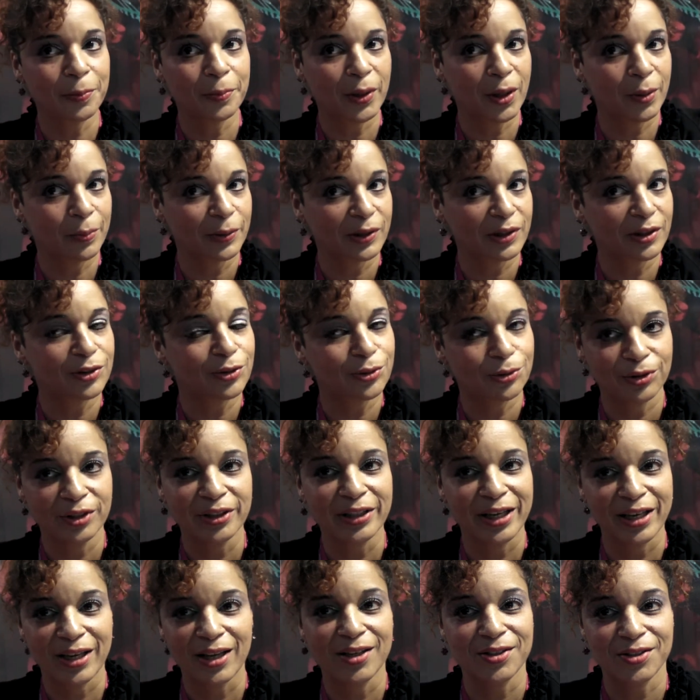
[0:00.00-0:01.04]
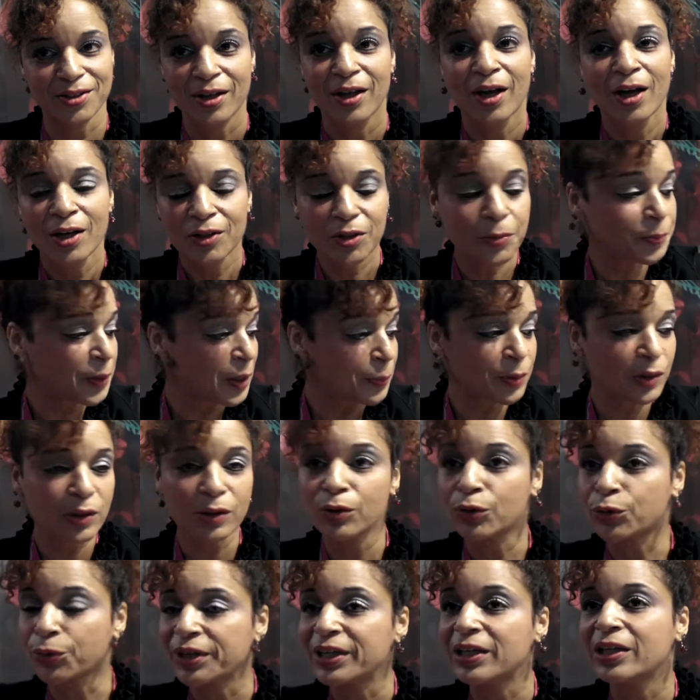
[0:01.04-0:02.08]
popular, yes. The
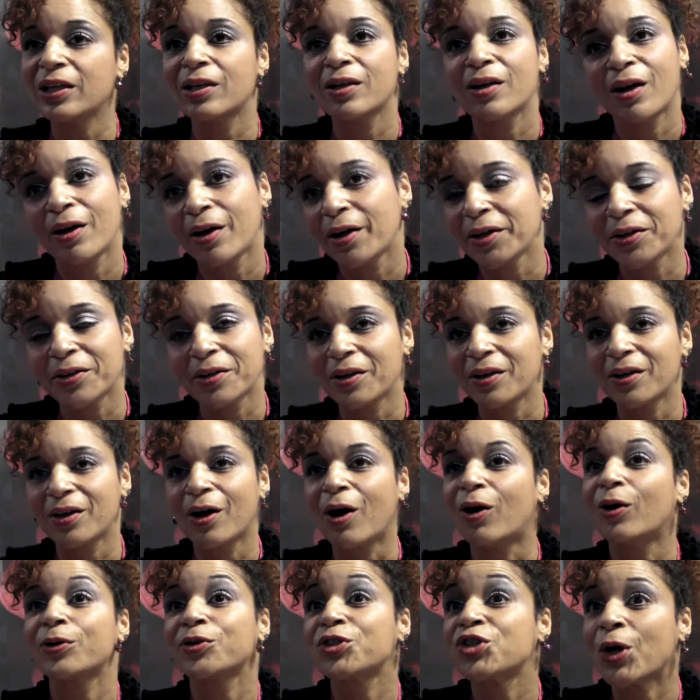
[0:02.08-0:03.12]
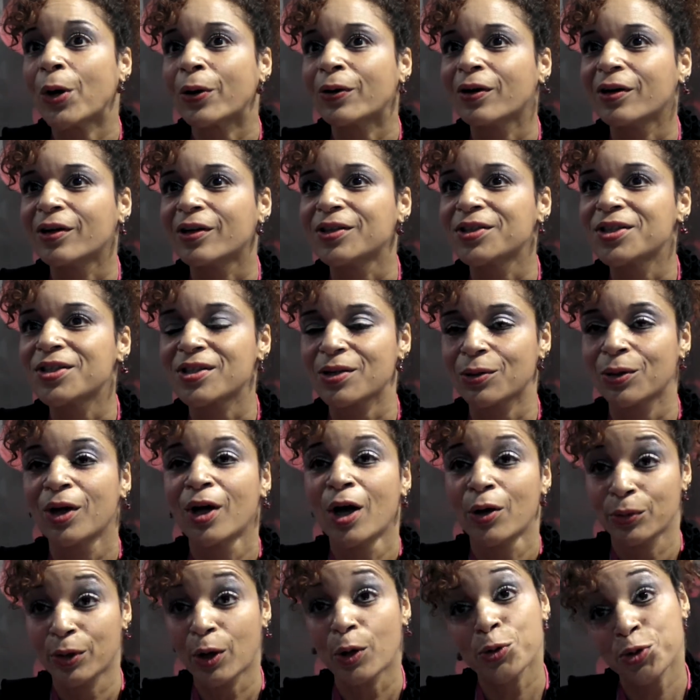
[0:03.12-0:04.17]
people really like our chocolates.
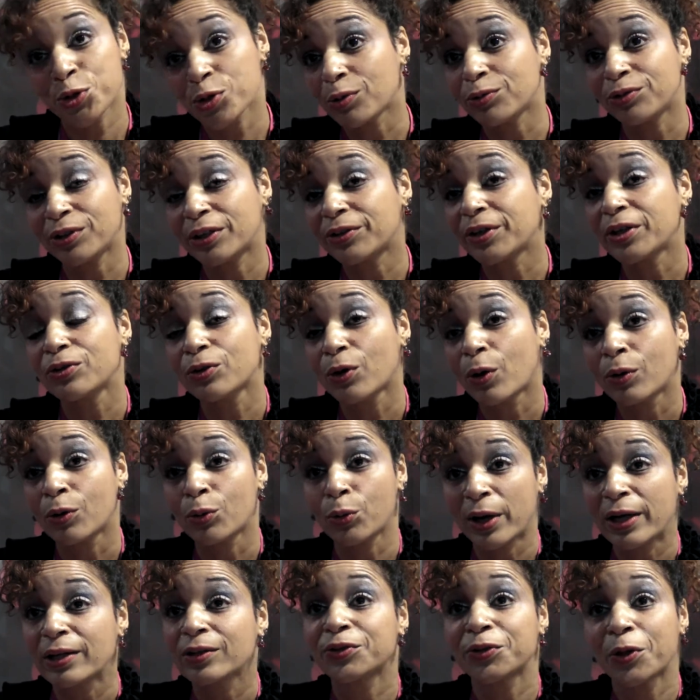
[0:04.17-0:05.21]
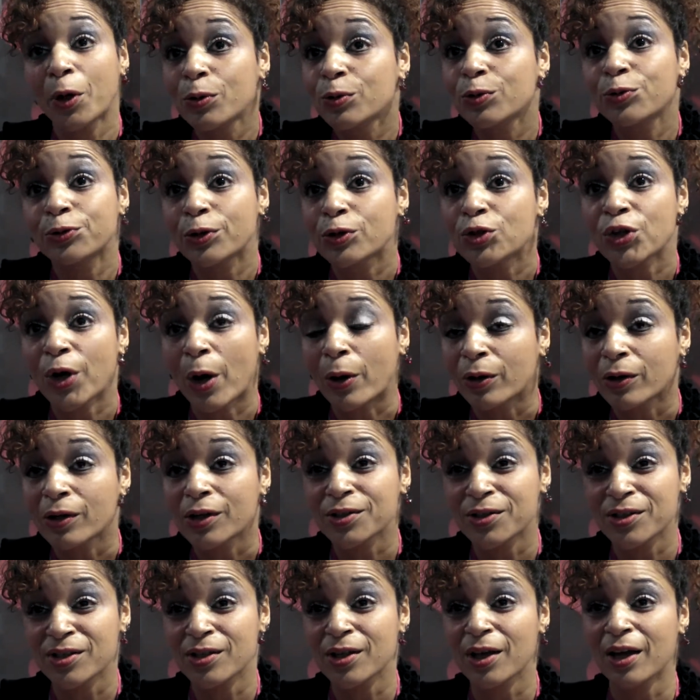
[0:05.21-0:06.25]
We're also very well known for
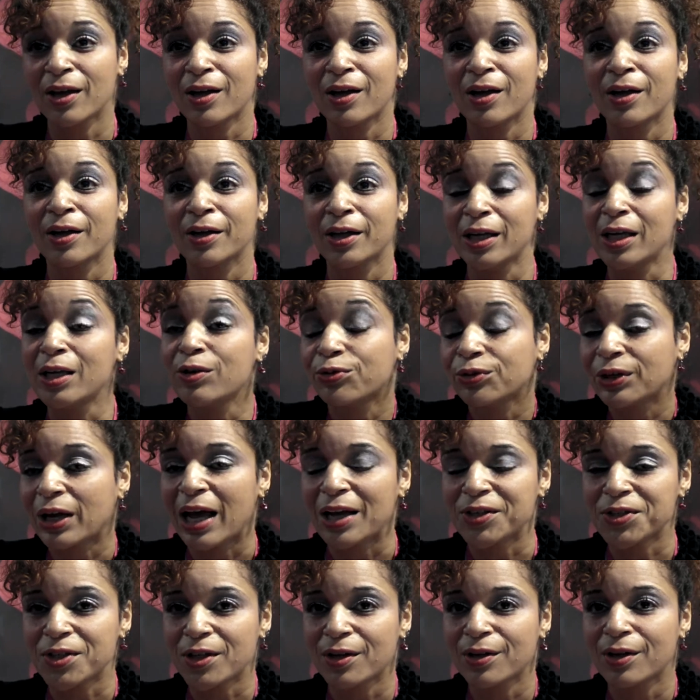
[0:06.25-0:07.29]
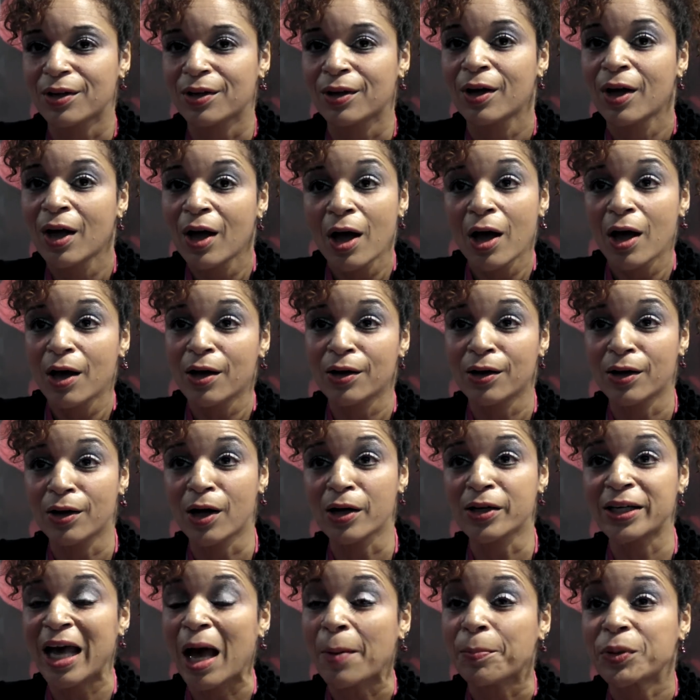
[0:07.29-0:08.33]
chocolates, even as a
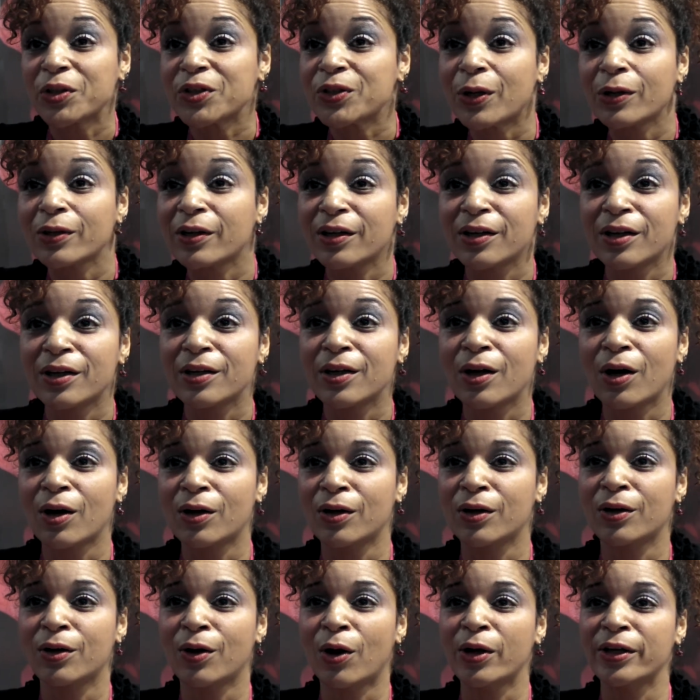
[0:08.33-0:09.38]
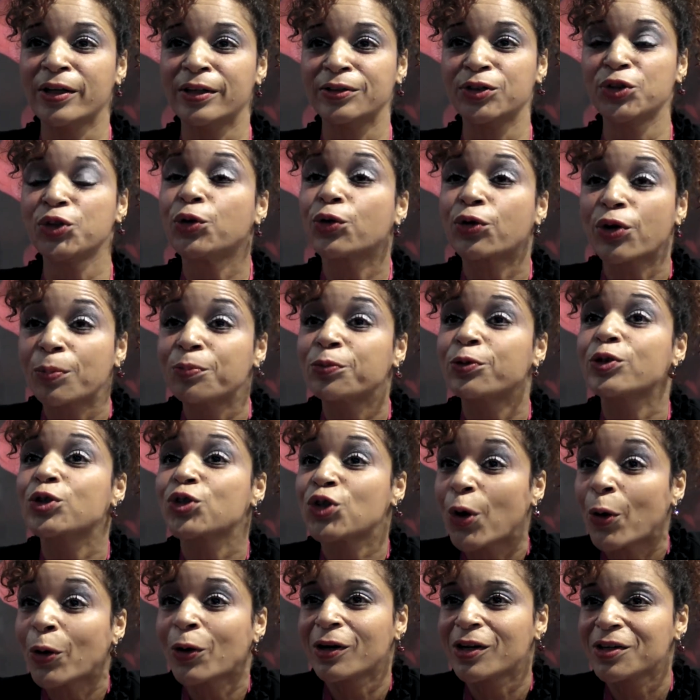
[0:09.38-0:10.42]
capital in Europe for
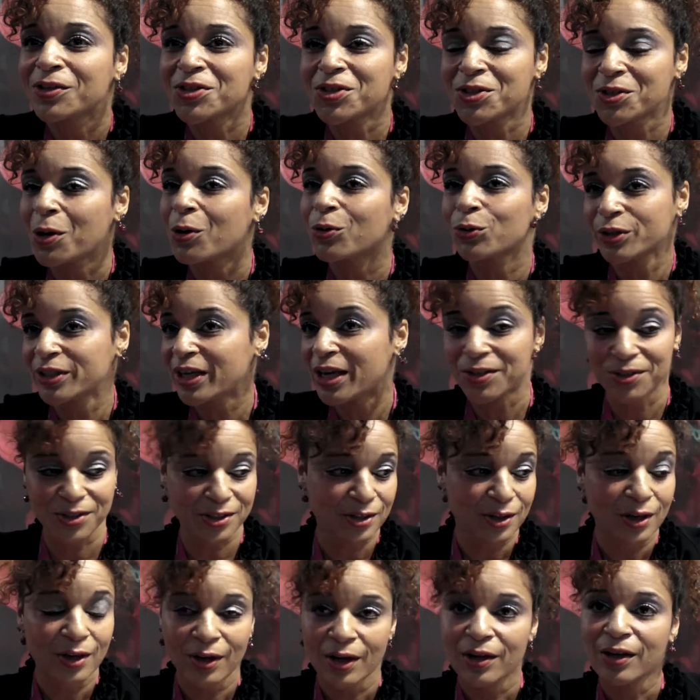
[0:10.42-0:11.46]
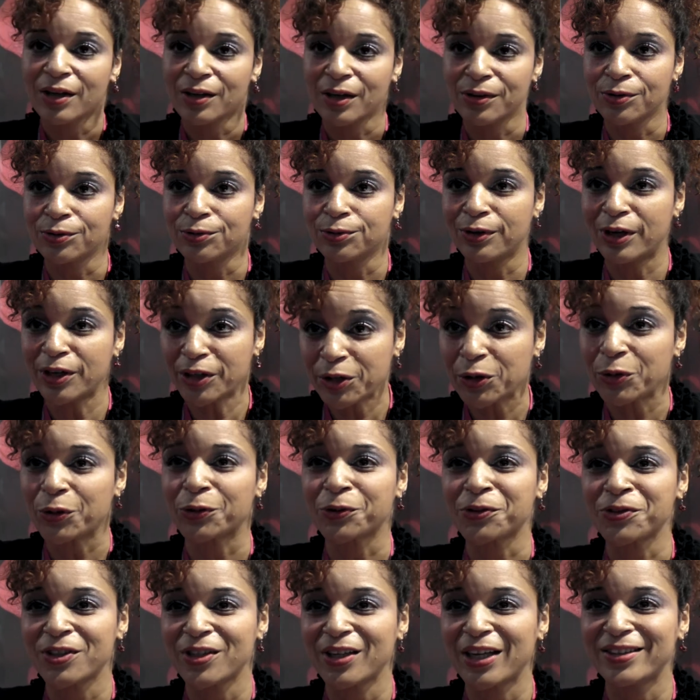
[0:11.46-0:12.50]
chocolates. So, yes, very
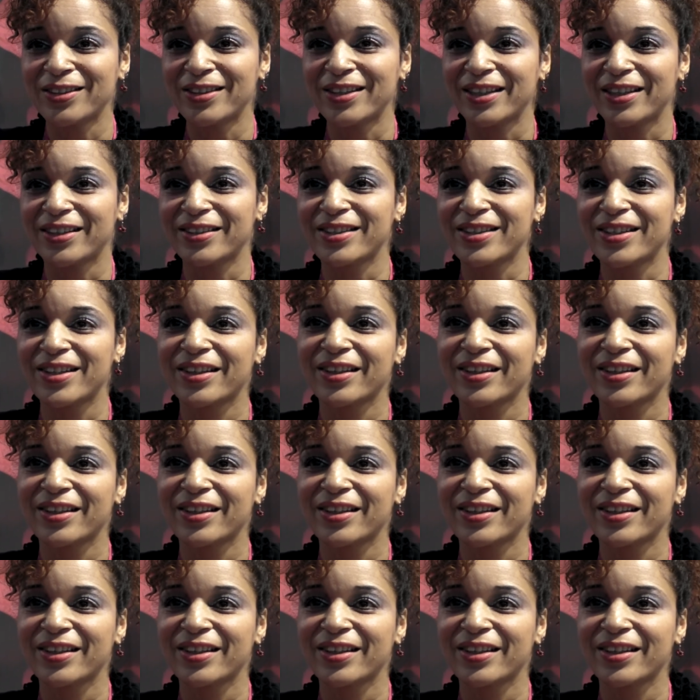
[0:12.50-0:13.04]
good indeed.